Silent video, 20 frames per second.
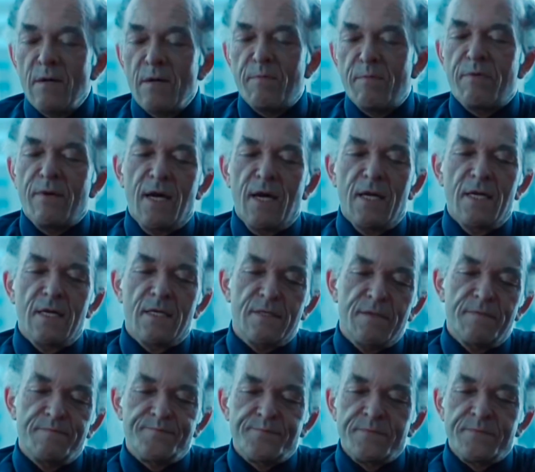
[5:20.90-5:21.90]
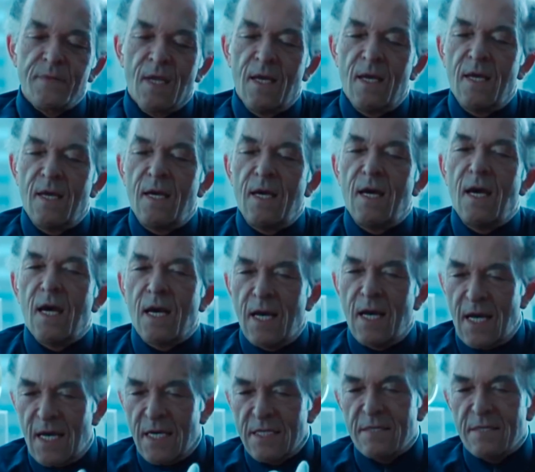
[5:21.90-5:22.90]
of a perfume which is
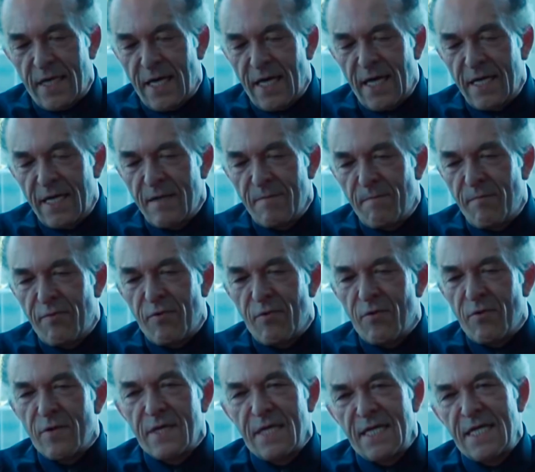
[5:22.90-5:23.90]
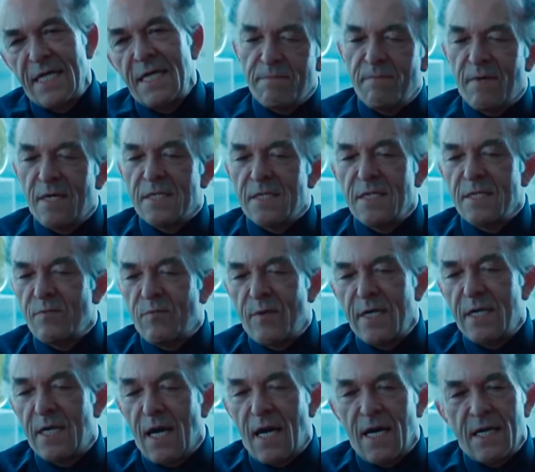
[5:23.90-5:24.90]
made from the whales. There
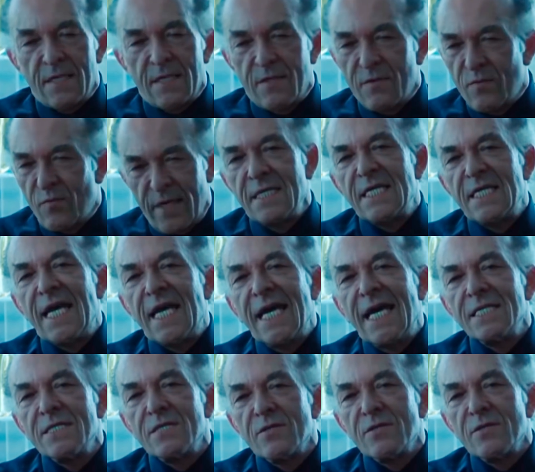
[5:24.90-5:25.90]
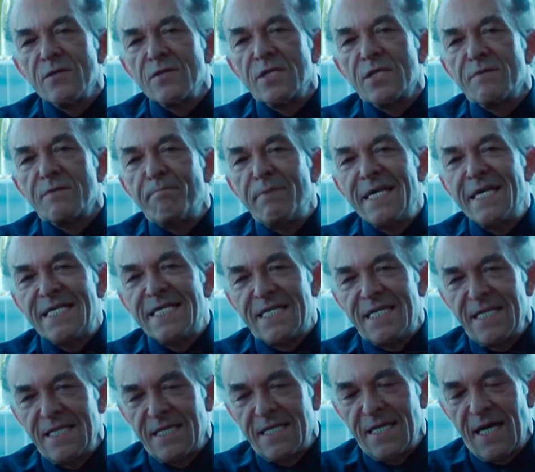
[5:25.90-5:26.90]
is restriction on this perfume,
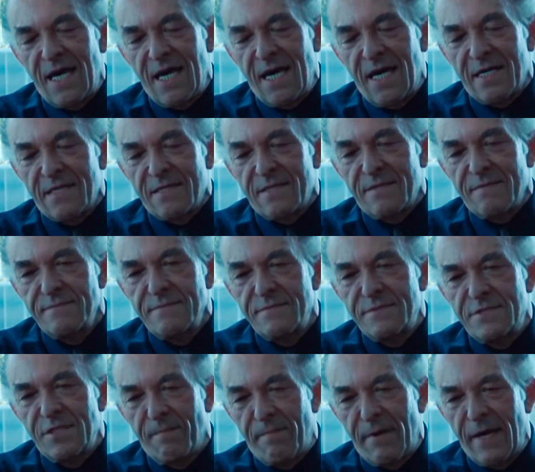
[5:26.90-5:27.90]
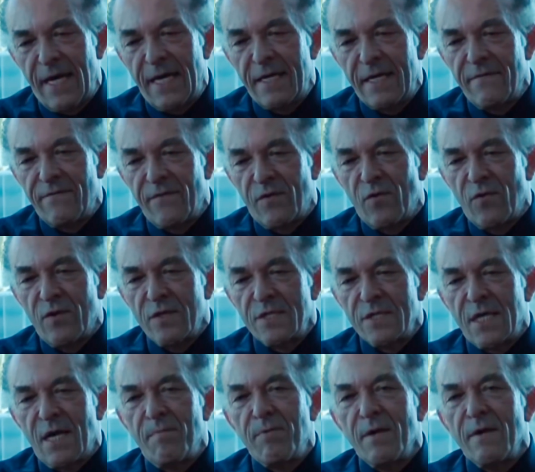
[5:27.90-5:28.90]
but it is still sold in some
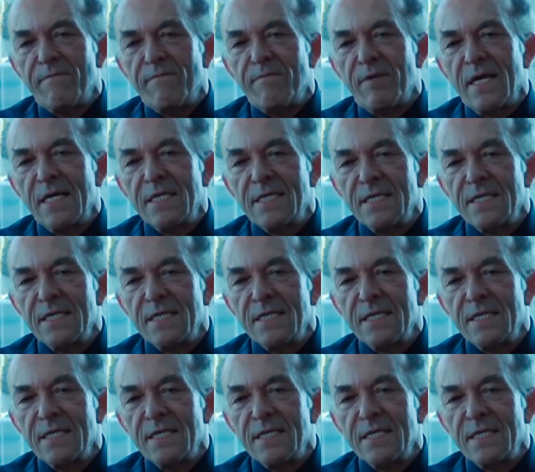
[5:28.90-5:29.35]
countries.